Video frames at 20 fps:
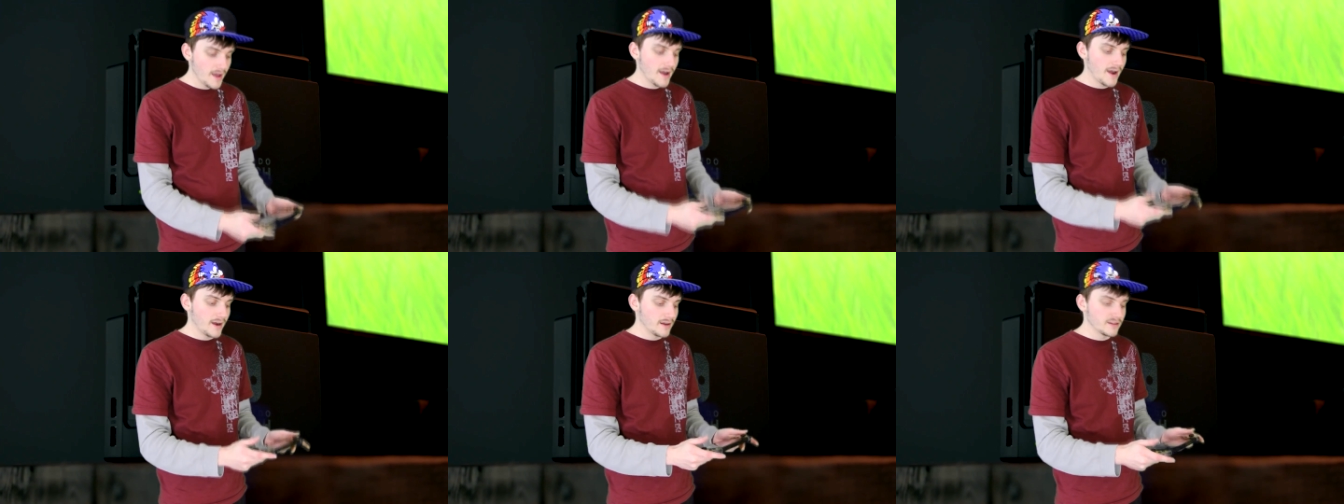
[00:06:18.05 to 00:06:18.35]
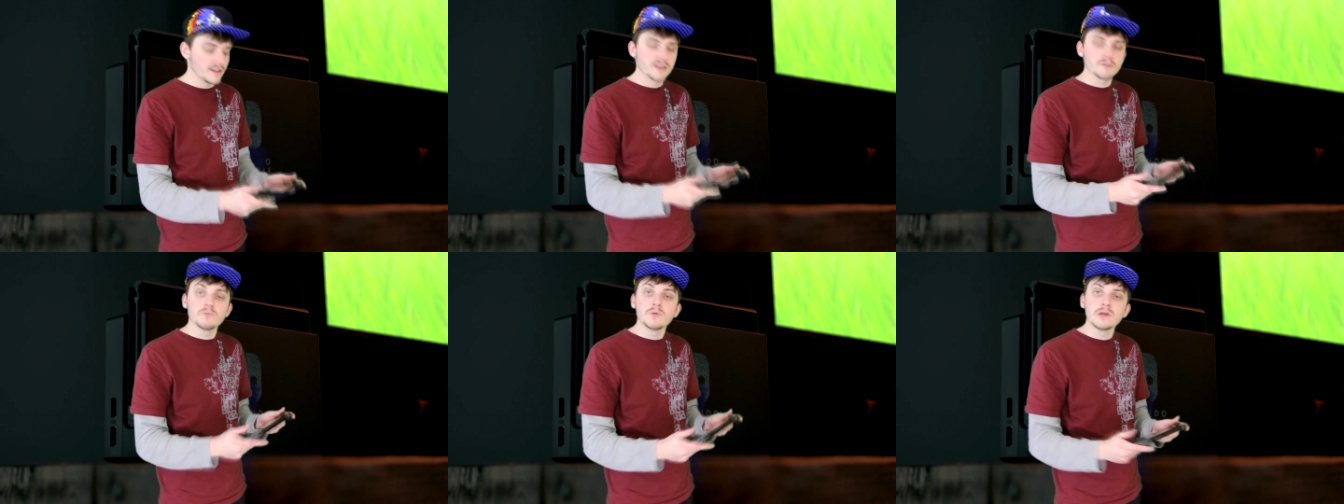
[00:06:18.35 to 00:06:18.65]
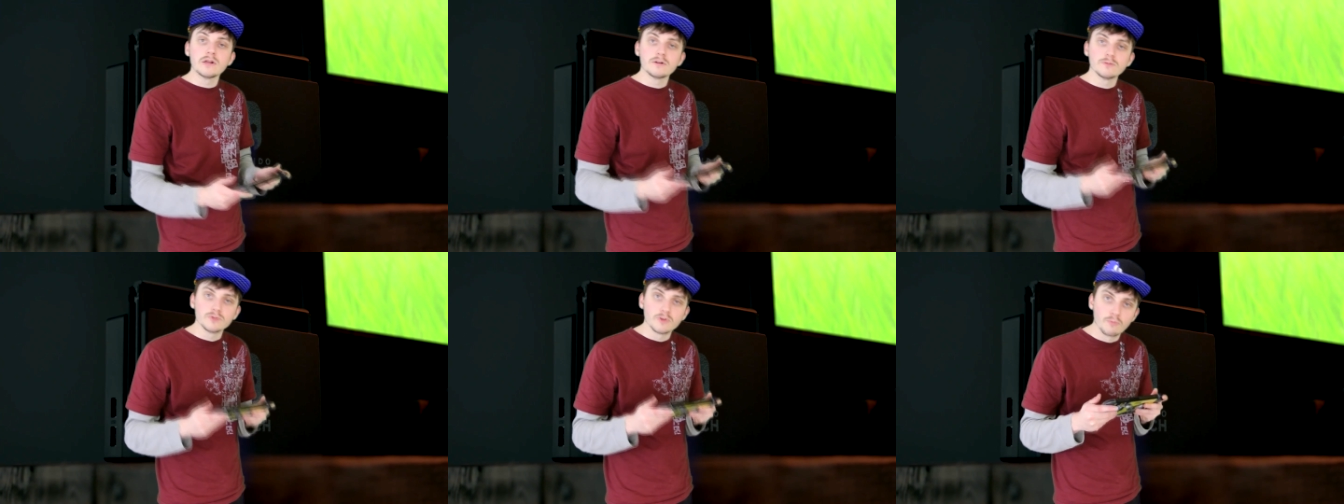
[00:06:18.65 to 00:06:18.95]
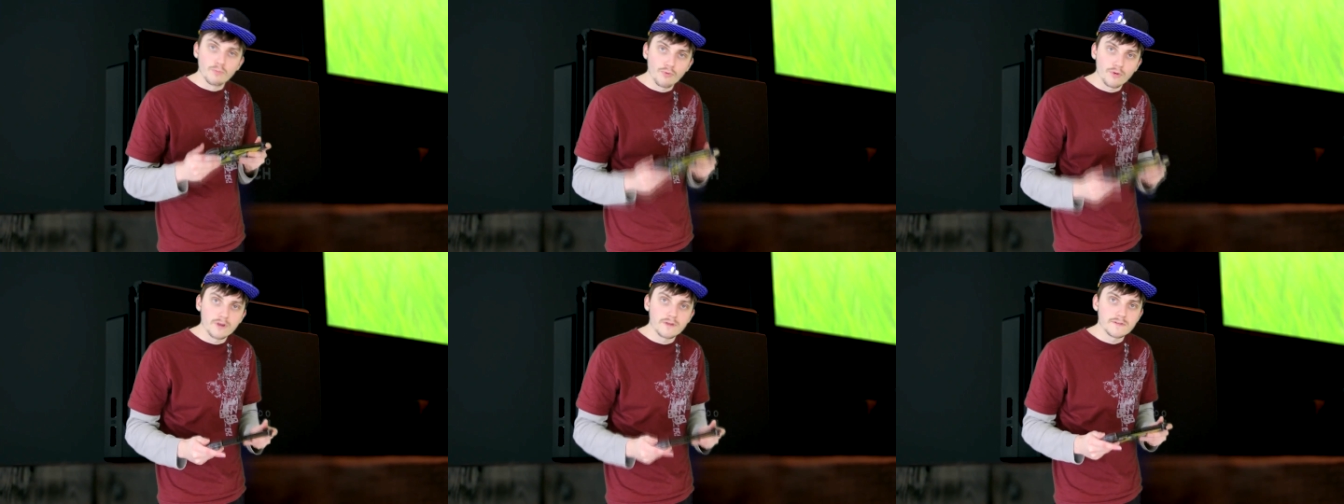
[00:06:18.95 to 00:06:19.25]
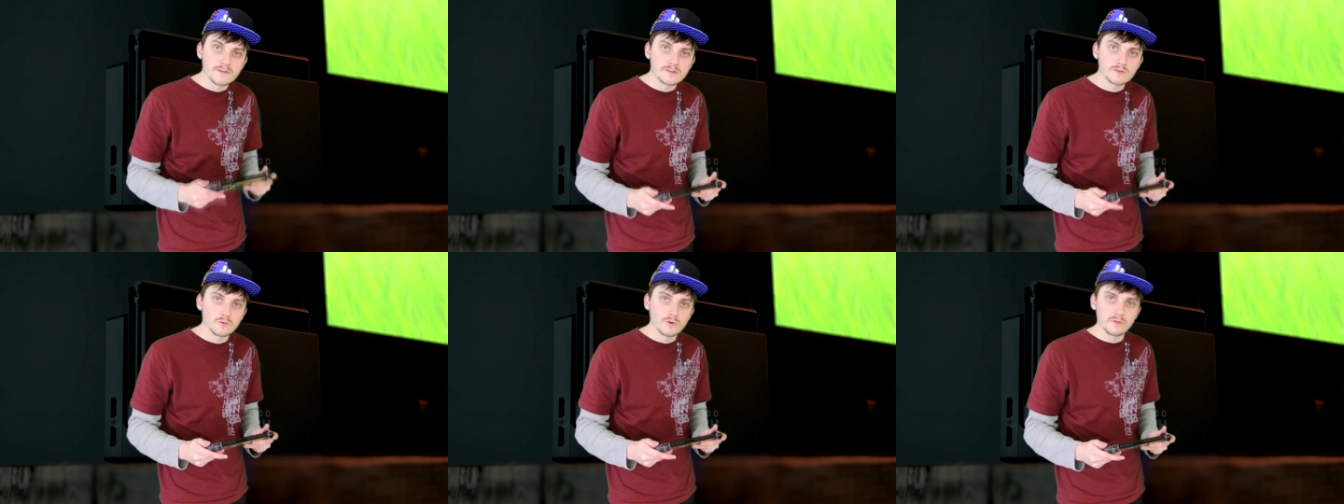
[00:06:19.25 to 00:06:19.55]
I like being able to bring
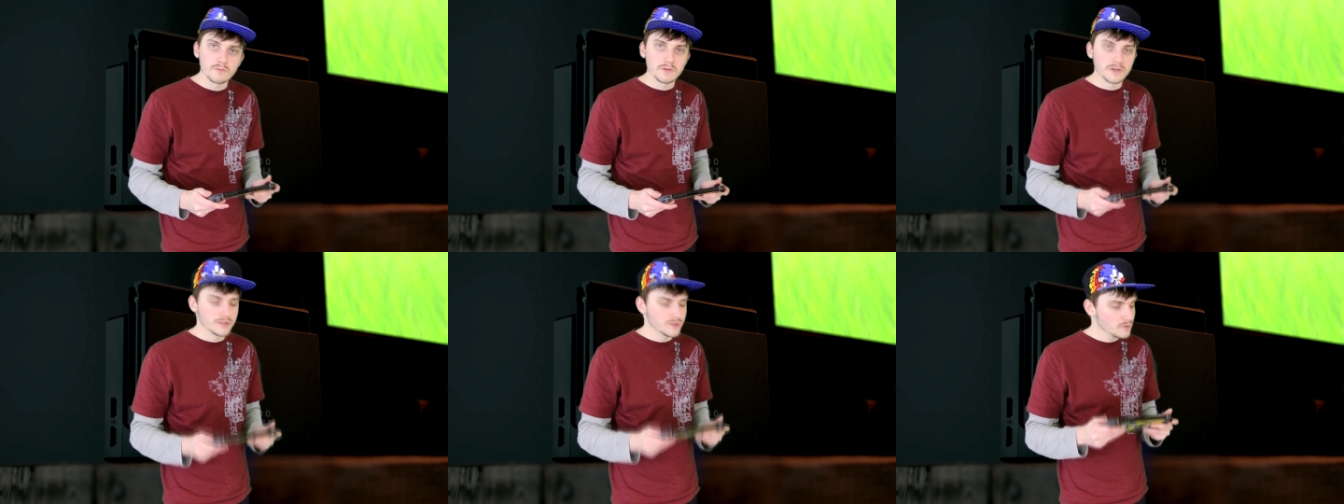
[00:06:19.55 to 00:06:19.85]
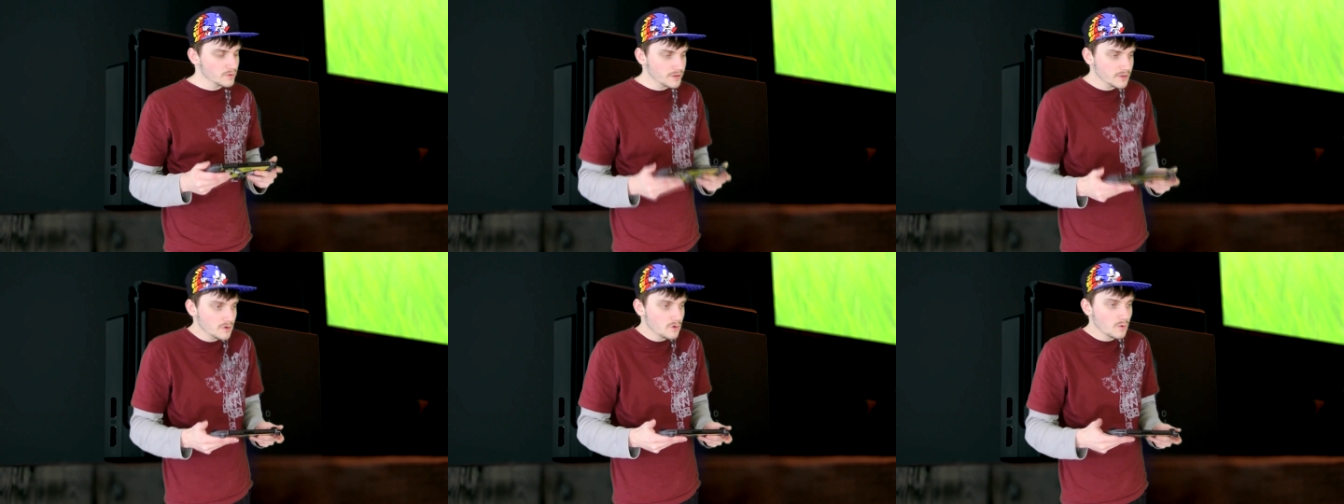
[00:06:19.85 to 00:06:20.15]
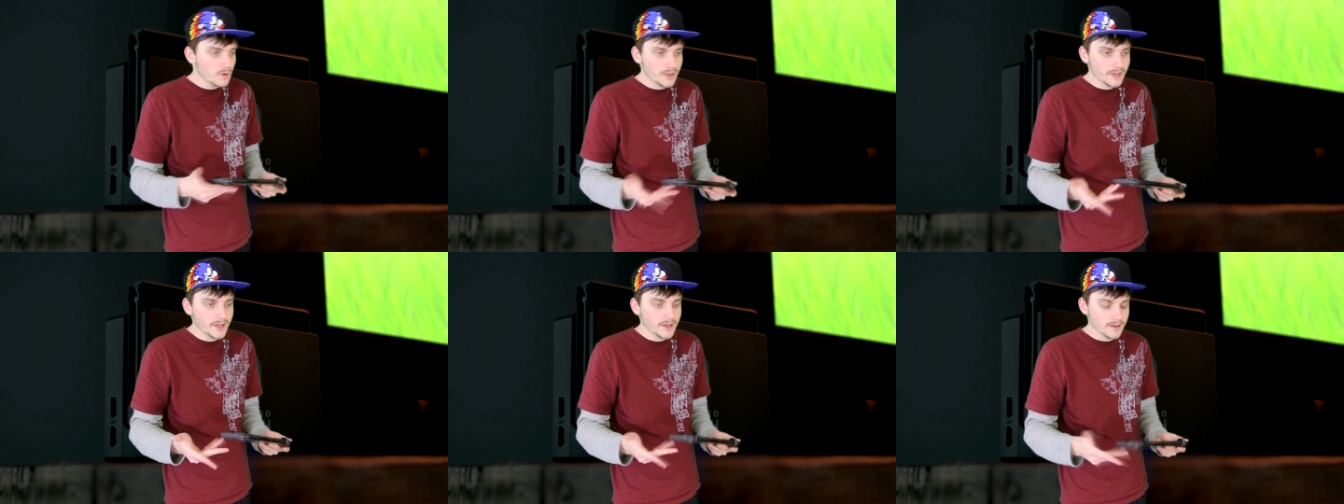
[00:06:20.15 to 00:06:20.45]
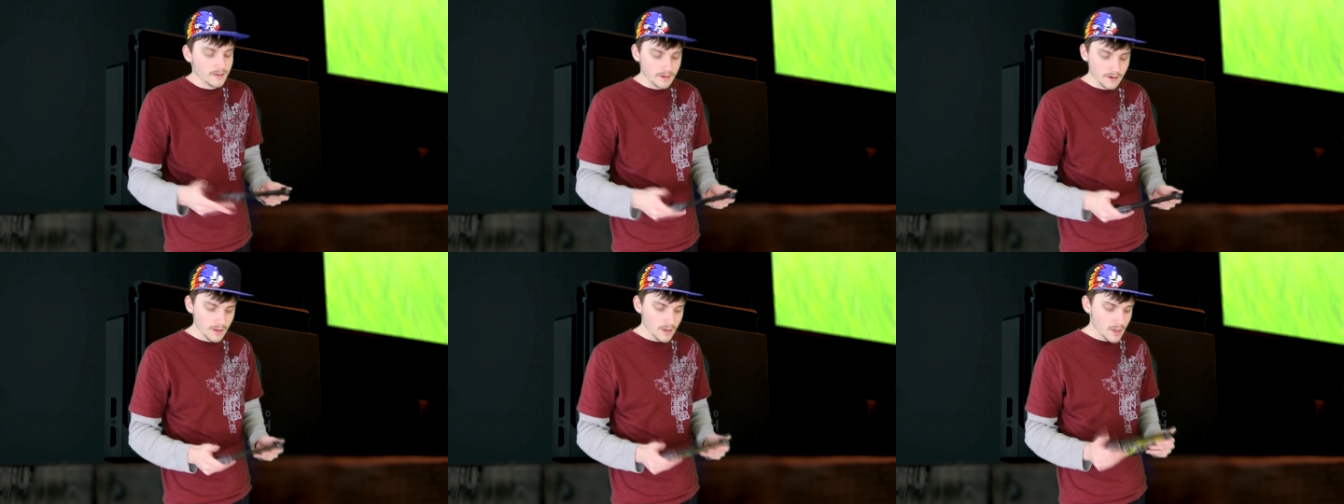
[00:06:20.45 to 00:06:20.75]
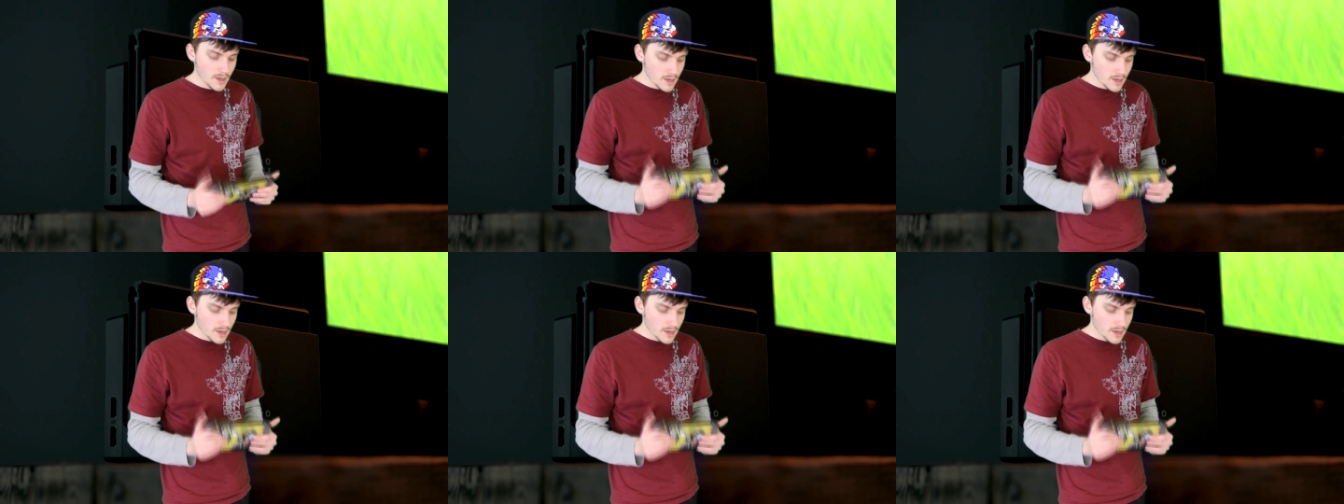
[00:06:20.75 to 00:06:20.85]
this with me. It's really cool, I like it.